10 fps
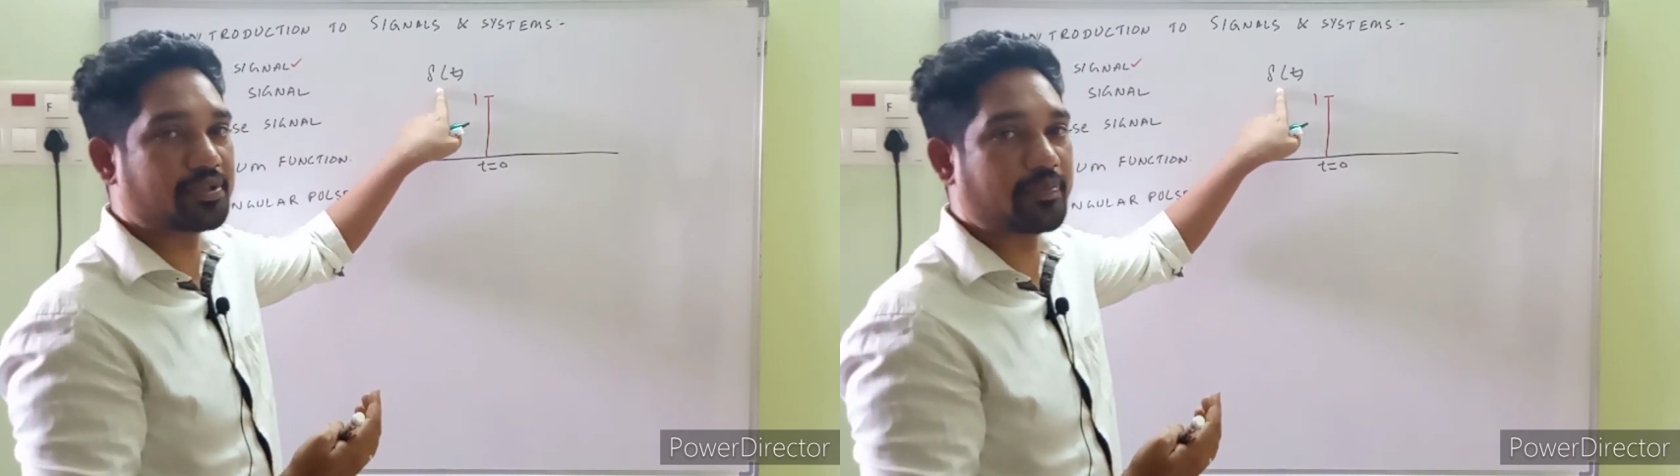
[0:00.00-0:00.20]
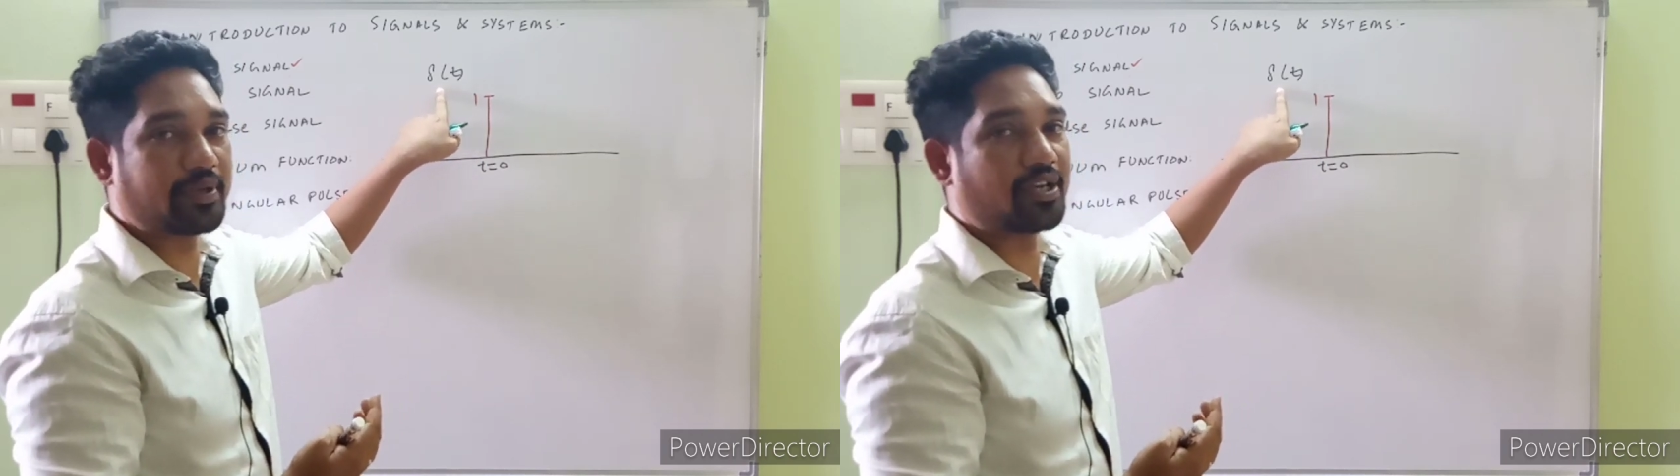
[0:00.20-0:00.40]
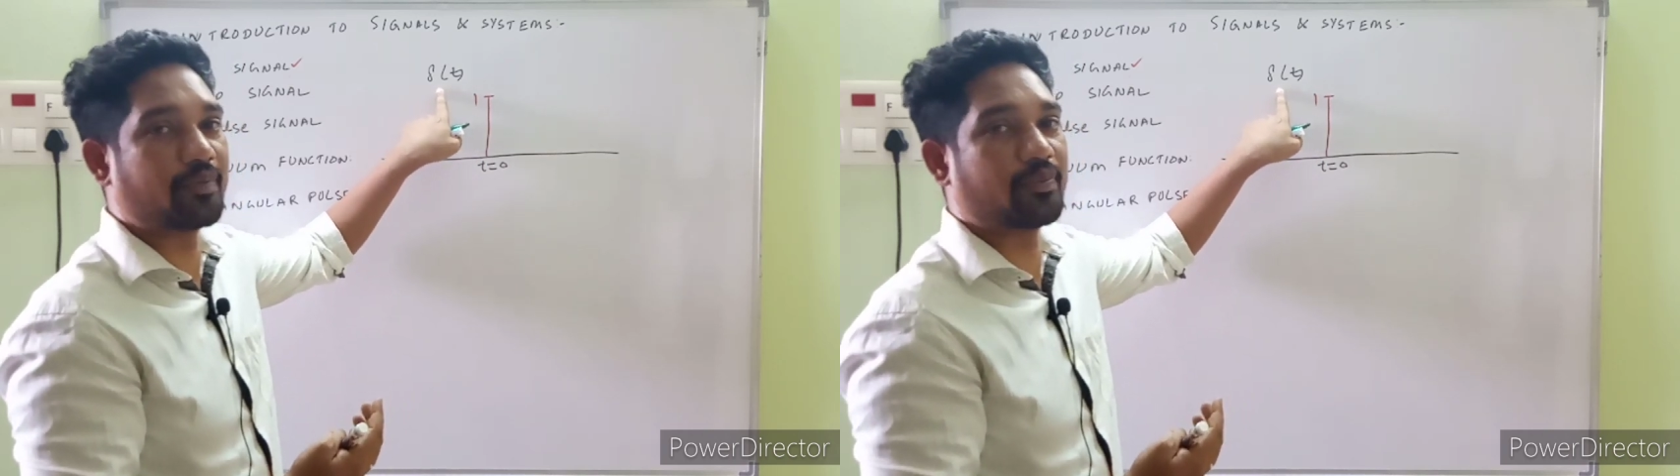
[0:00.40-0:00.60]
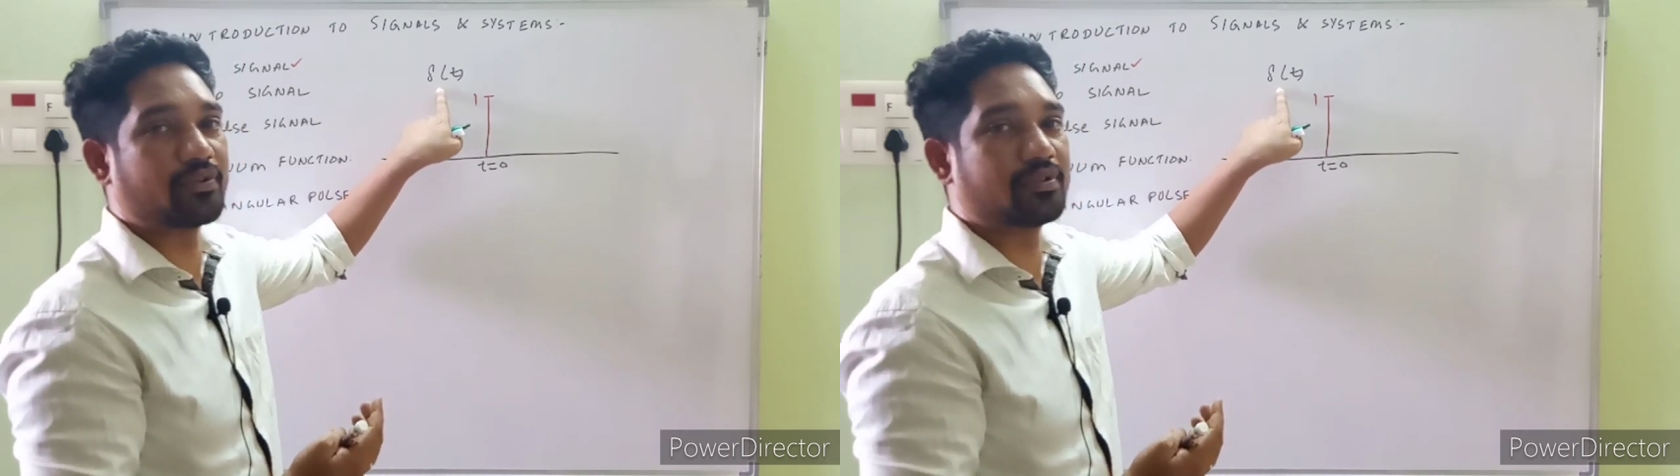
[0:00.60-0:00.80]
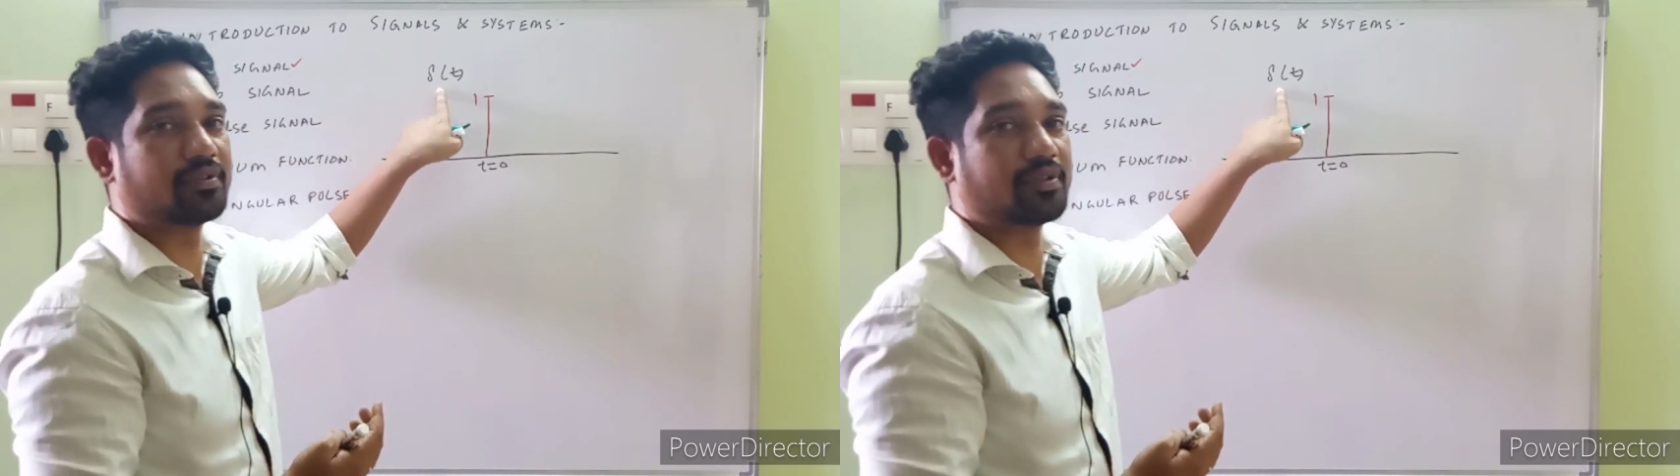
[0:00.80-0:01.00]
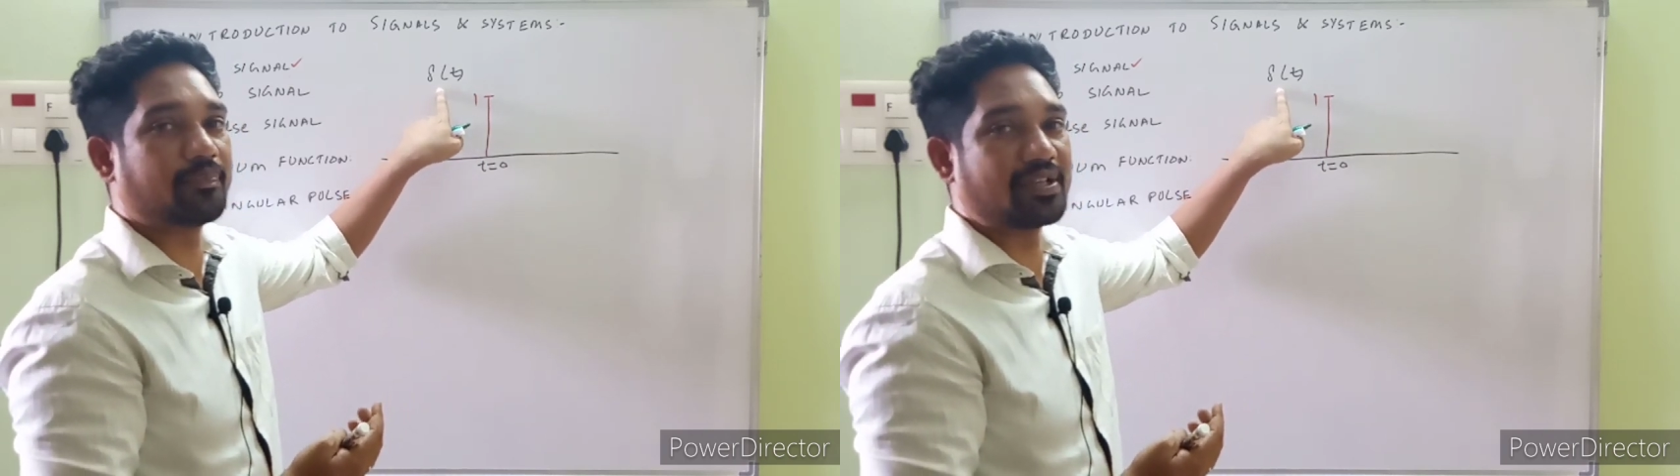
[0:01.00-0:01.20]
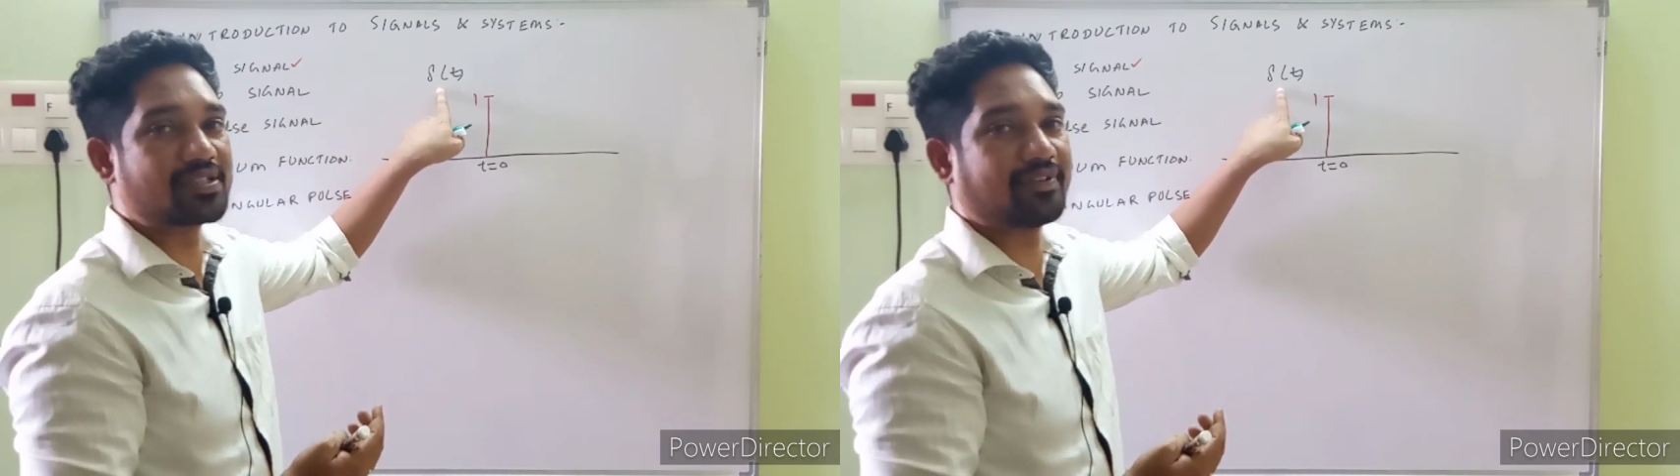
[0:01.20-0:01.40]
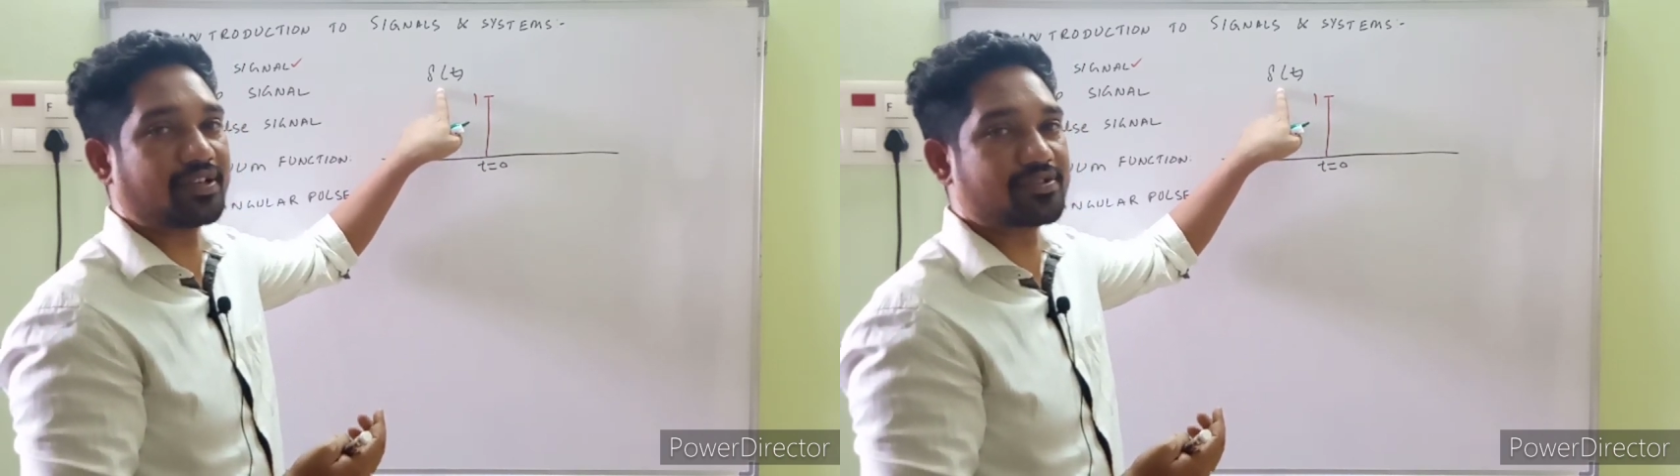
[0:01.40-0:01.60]
depending upon the impulse
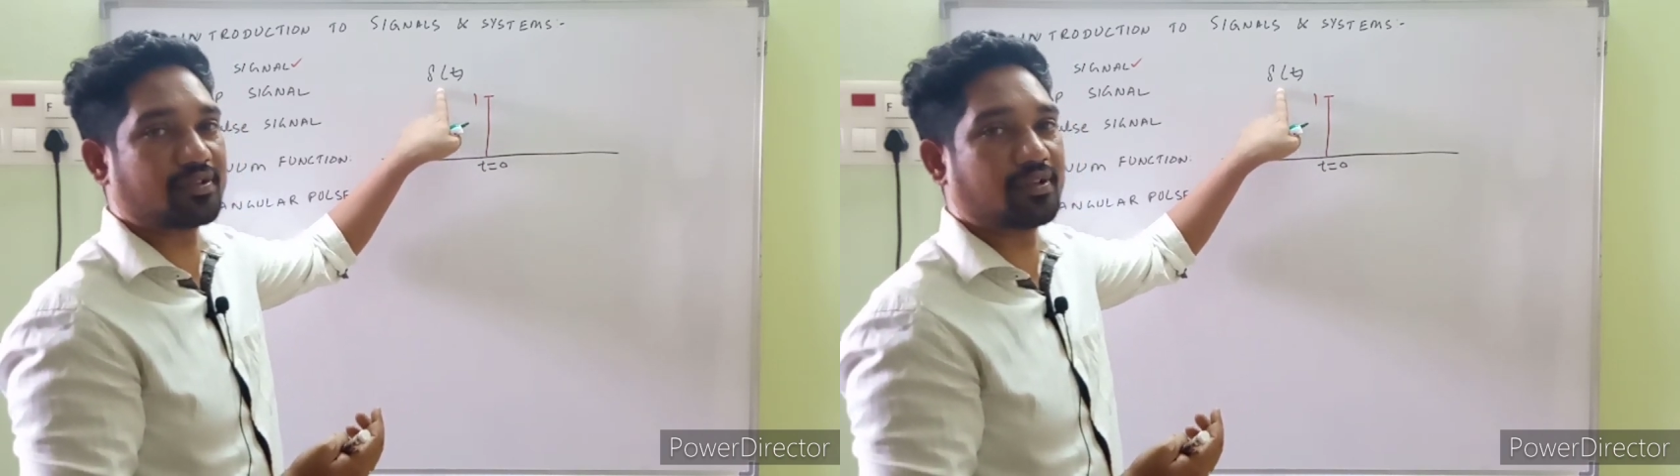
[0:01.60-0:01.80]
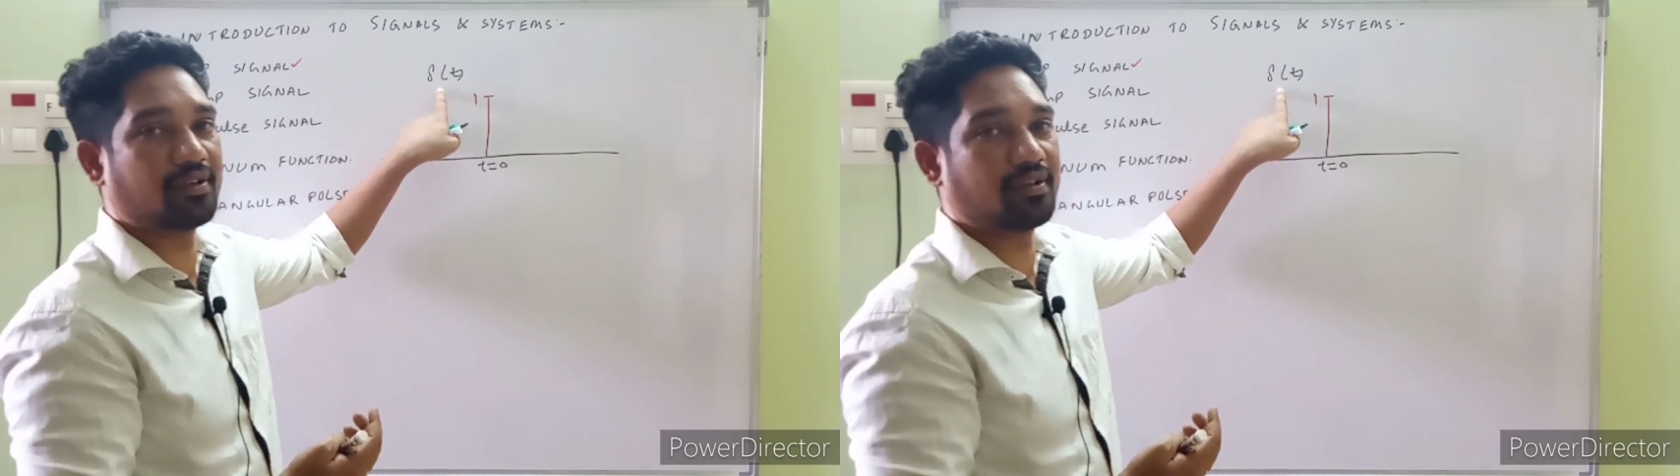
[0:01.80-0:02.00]
function,